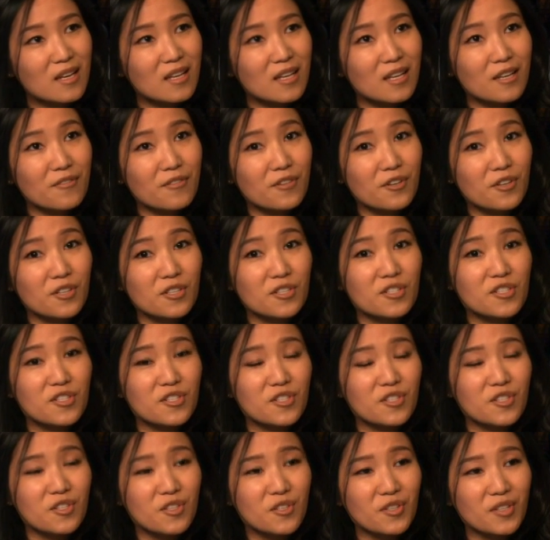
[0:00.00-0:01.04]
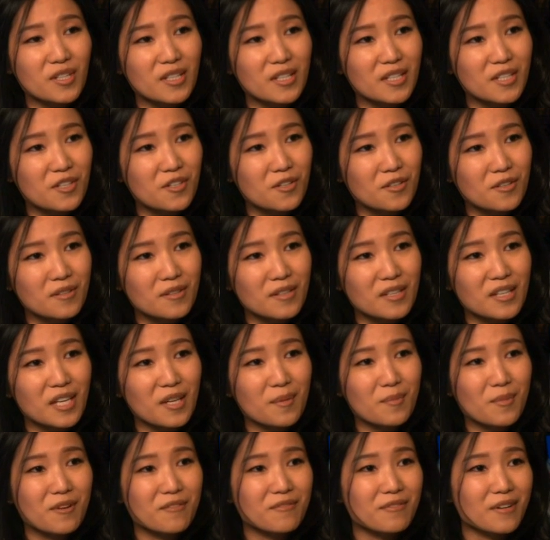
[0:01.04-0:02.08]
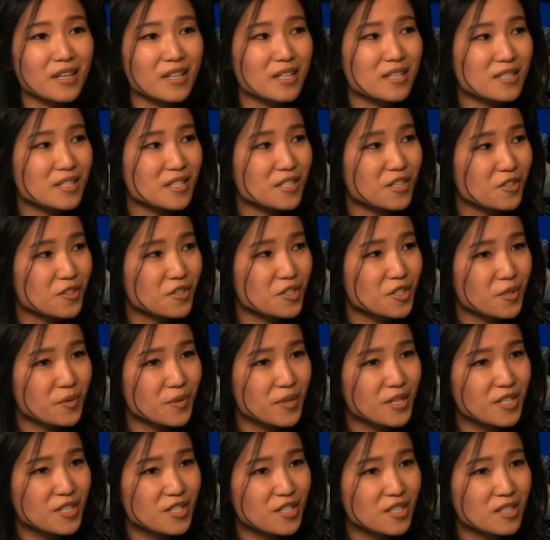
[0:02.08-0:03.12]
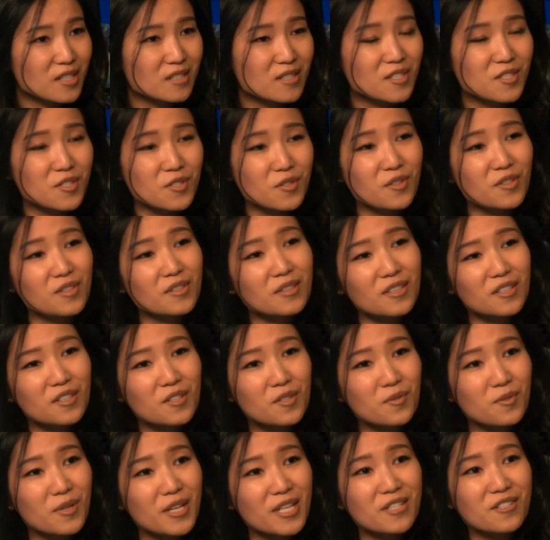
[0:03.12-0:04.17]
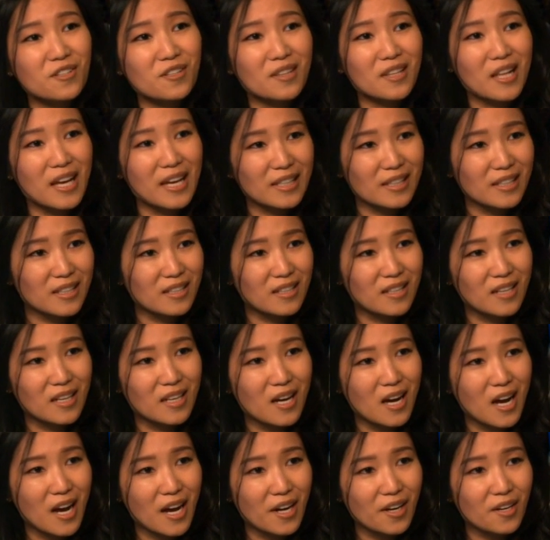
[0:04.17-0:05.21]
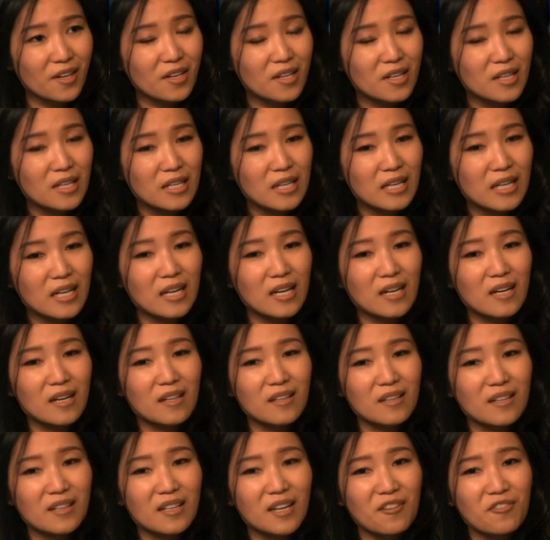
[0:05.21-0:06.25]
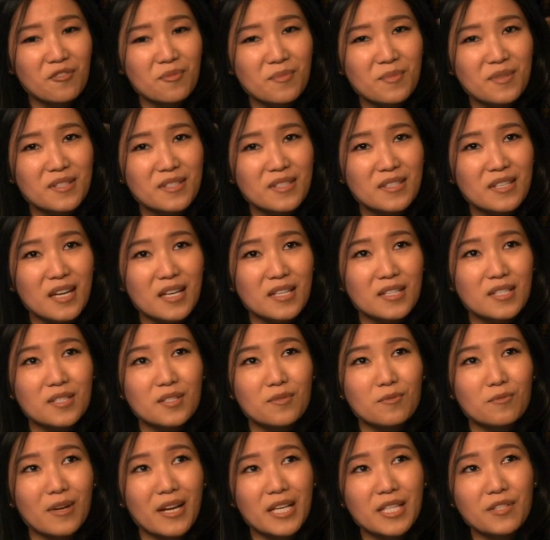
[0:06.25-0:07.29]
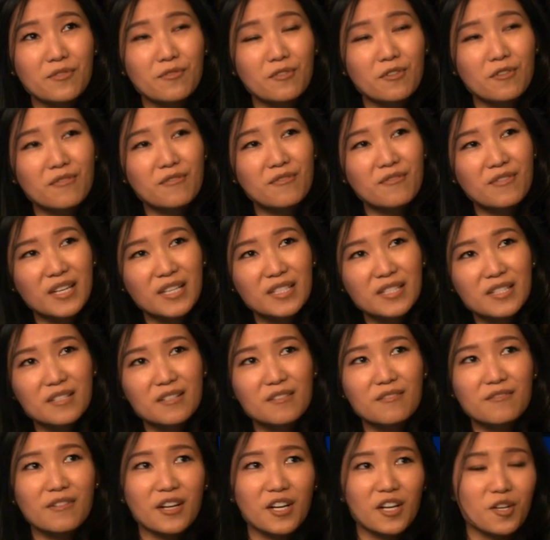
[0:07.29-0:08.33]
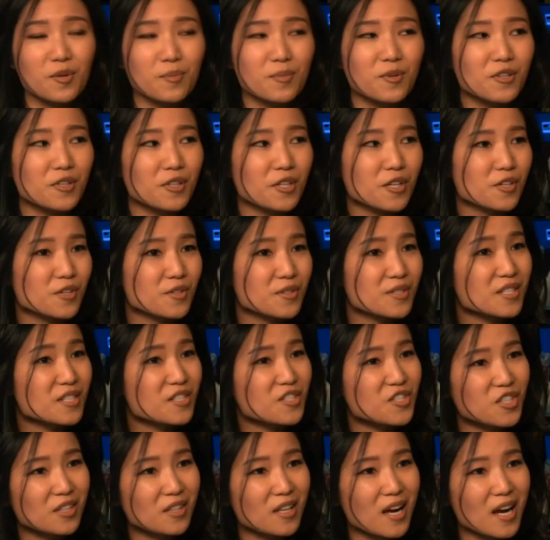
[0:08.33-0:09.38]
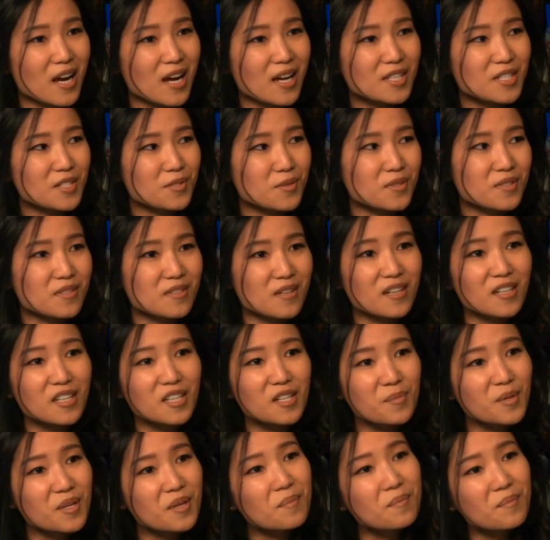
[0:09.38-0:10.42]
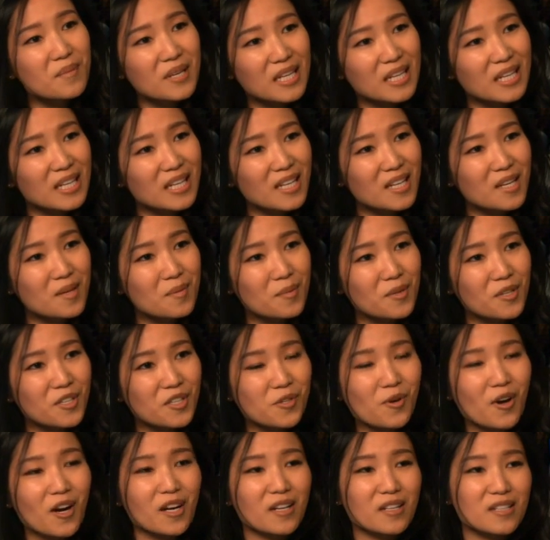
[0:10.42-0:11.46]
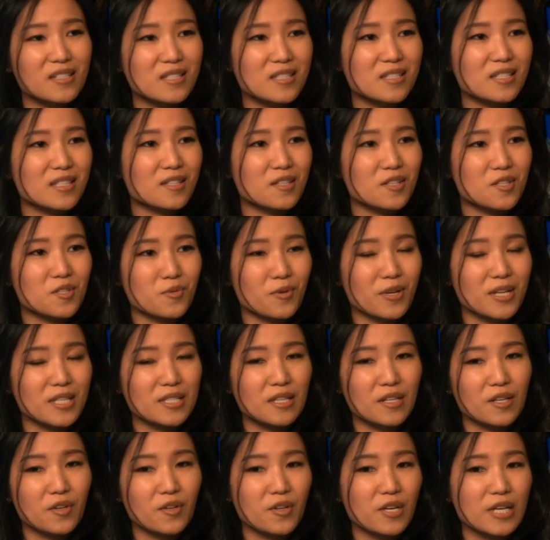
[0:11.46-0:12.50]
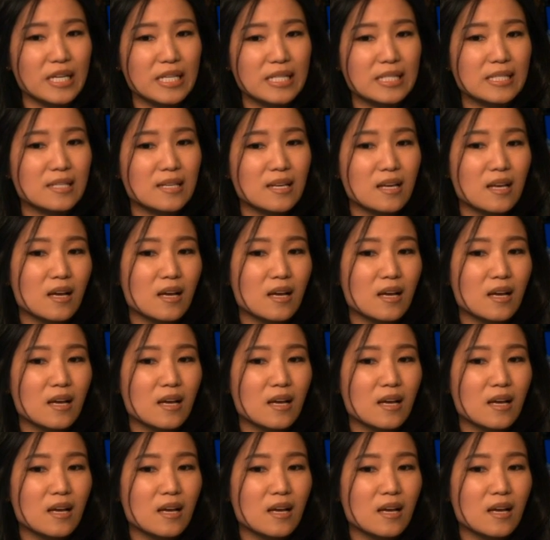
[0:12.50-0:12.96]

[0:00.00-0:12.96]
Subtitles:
If you're a student and you're thinking about financing your tuition, student loan rates are likely to get higher. The government sets rates for fixed and variable loans in July, so it's not going to be immediate, but you are going to see those rates increase.